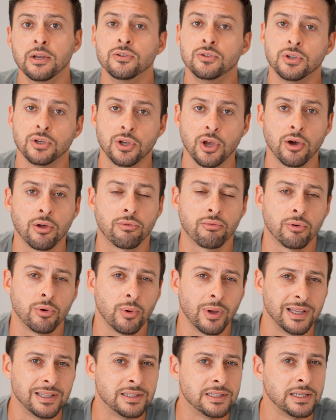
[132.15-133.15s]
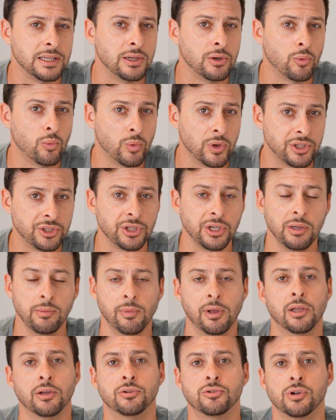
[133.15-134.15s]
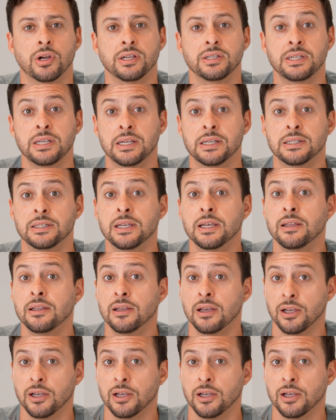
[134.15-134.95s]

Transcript: to go through and see which email address is